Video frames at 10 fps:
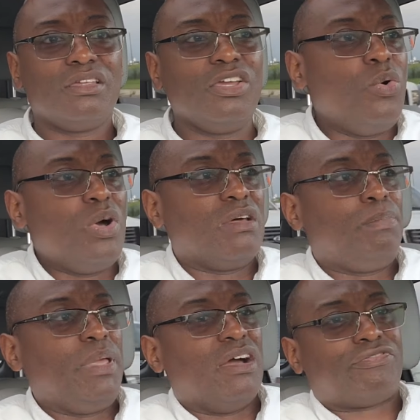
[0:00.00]
You want
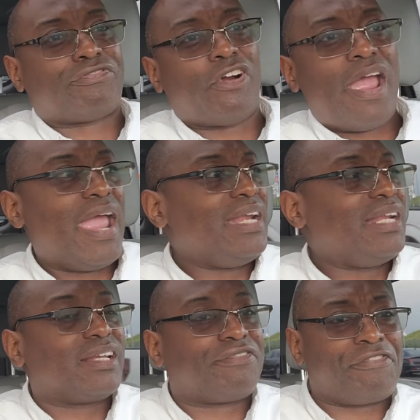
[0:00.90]
to be
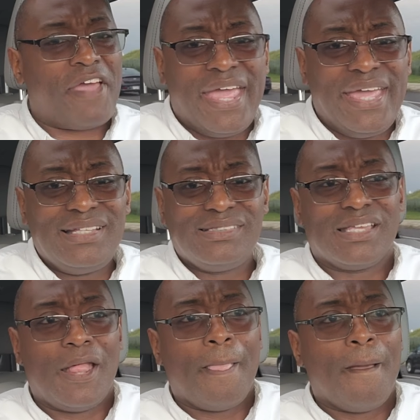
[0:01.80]
afraid of the
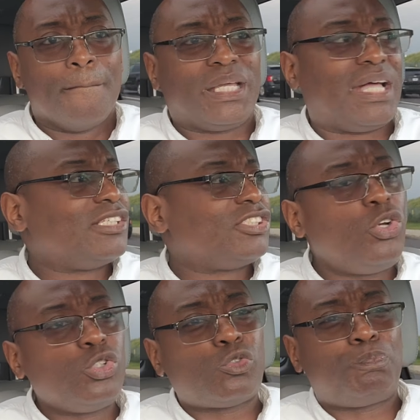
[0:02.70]
fans because
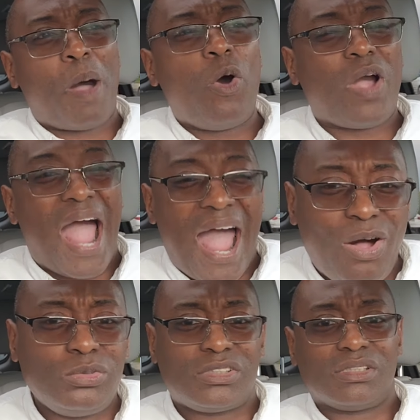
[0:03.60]
you spoke
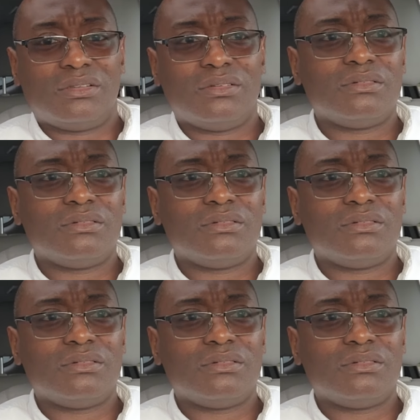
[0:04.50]
out?